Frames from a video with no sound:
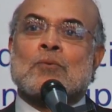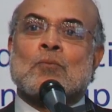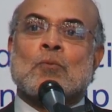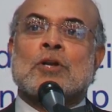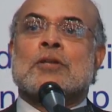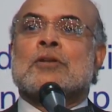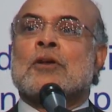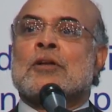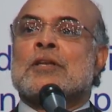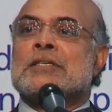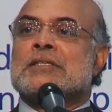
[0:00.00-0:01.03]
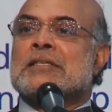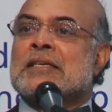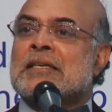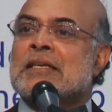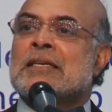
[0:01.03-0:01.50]
what knowledge
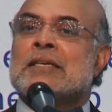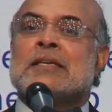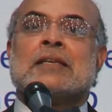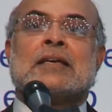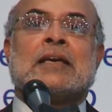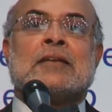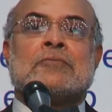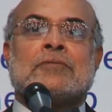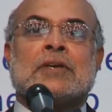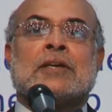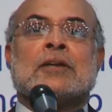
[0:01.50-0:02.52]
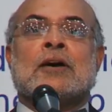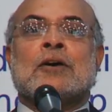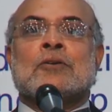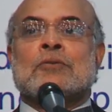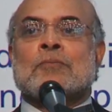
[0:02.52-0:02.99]
they need and figure
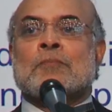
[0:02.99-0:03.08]
out